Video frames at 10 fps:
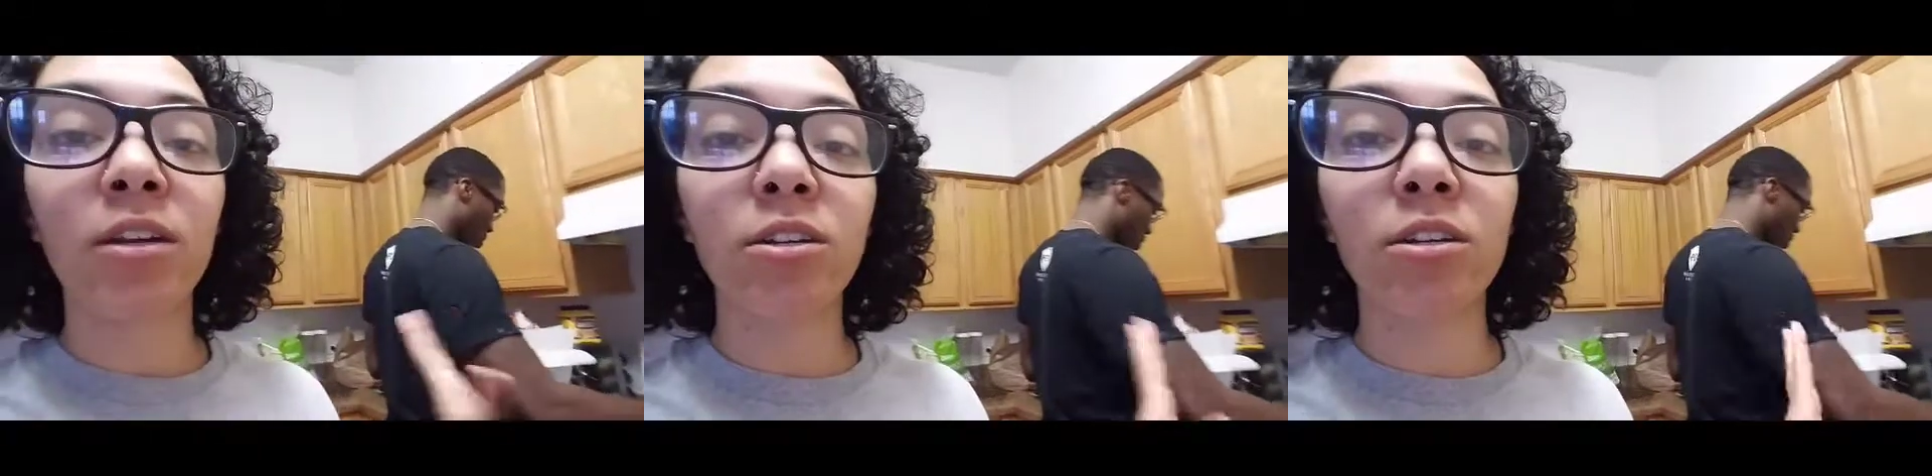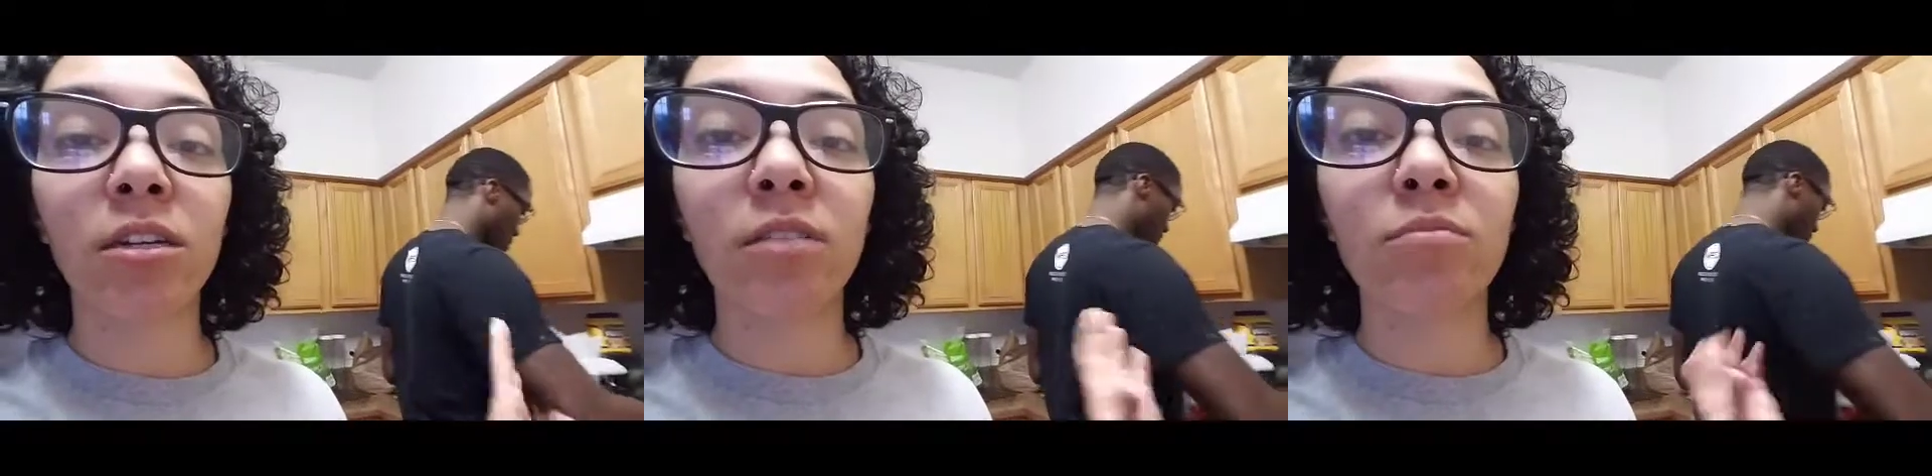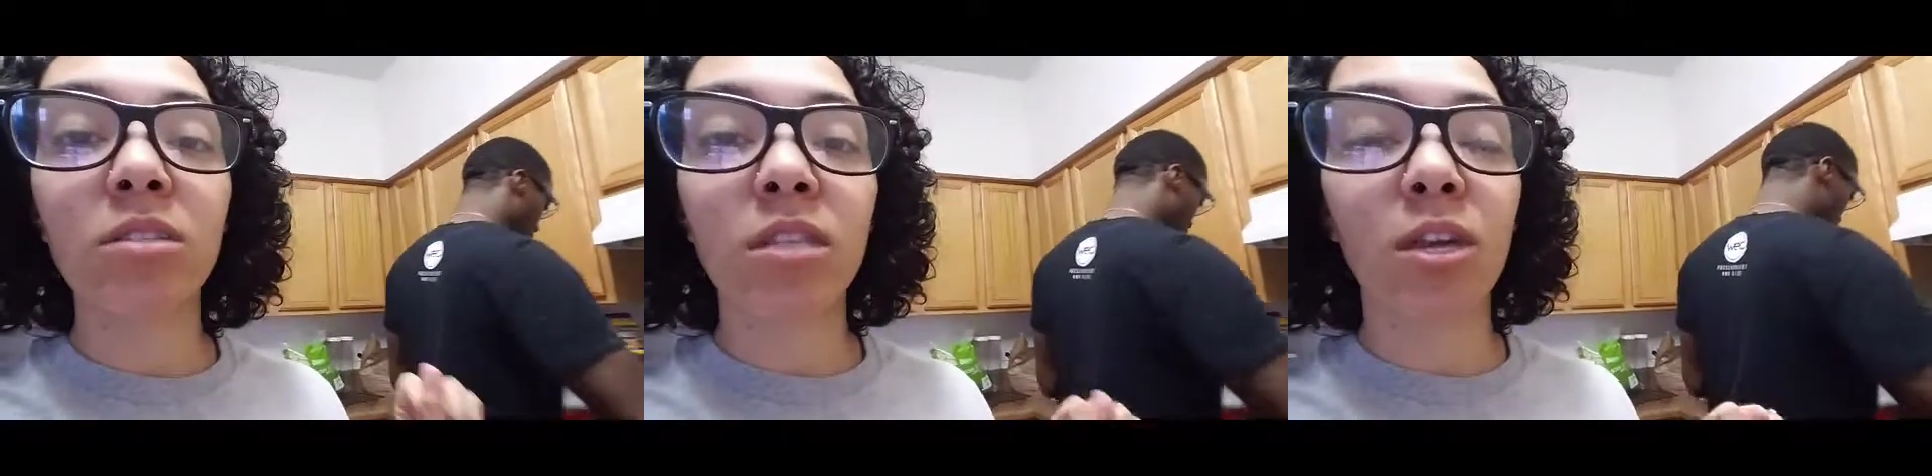to cook
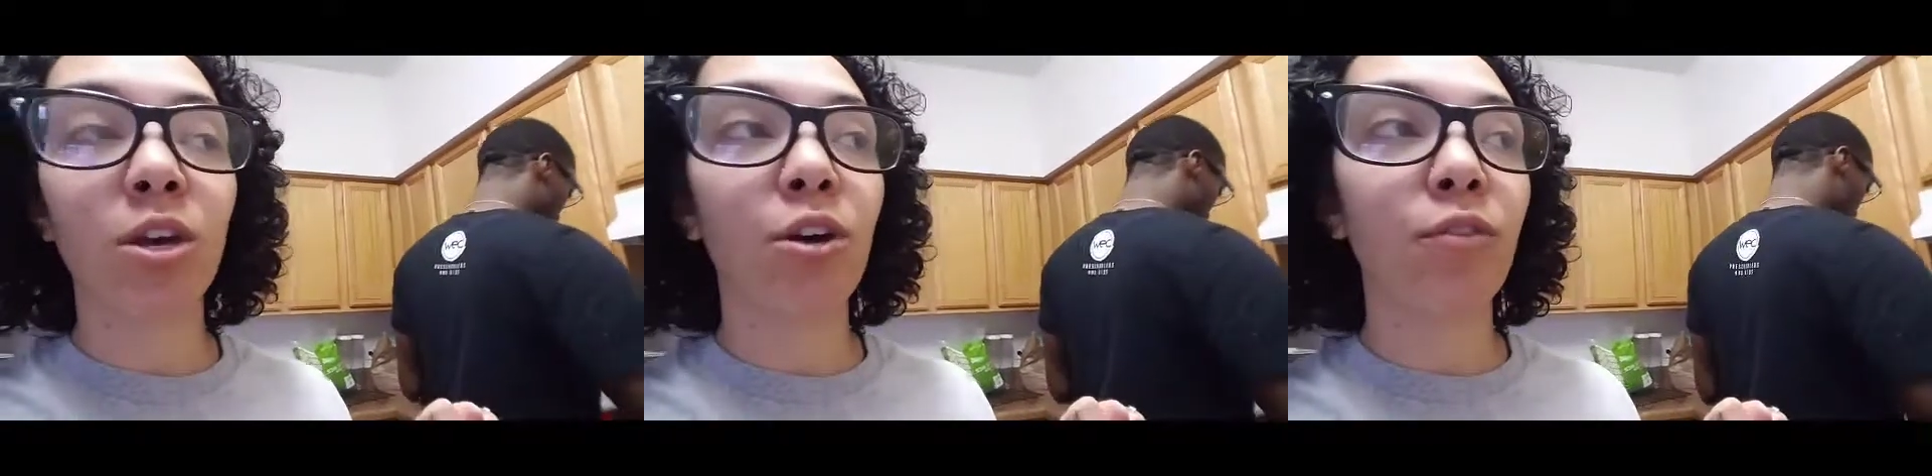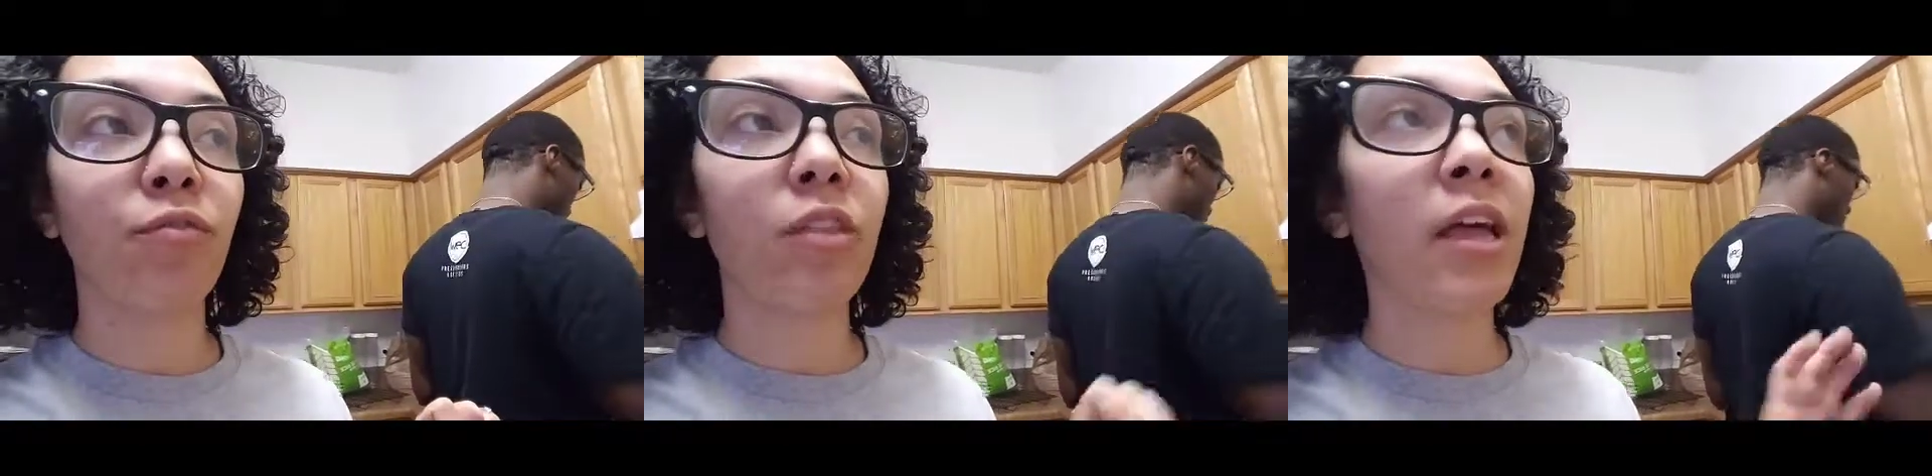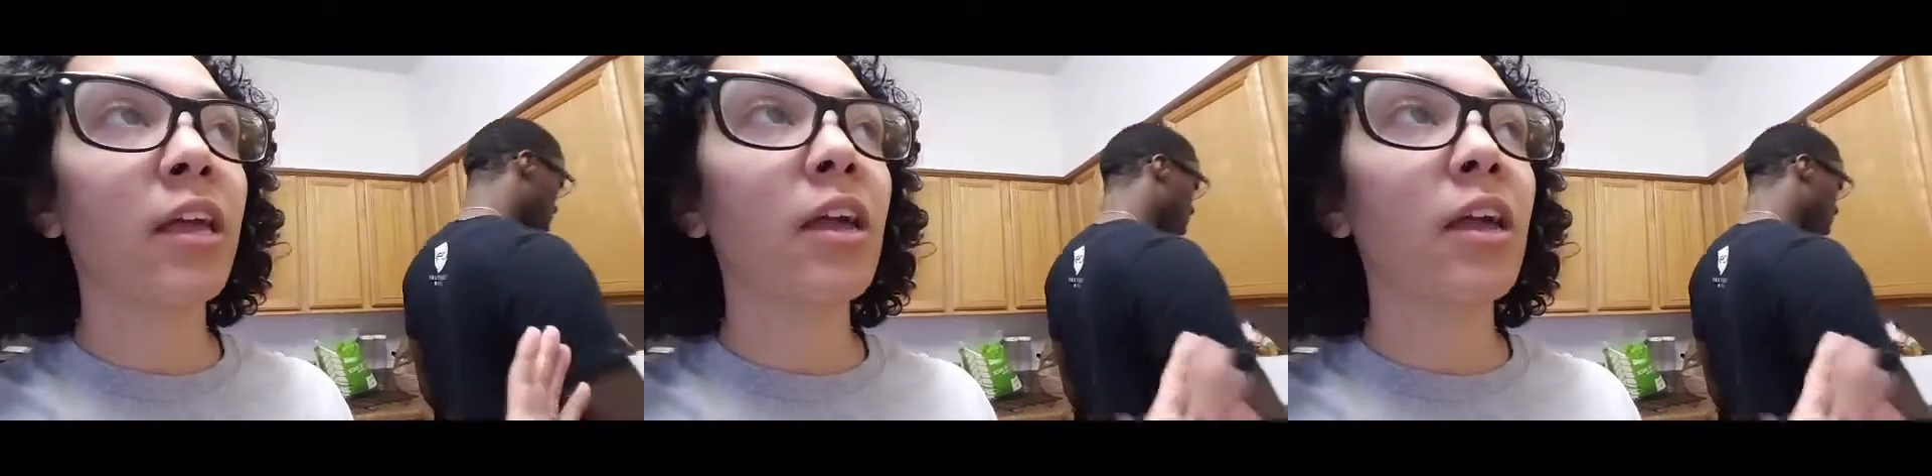himself. Like,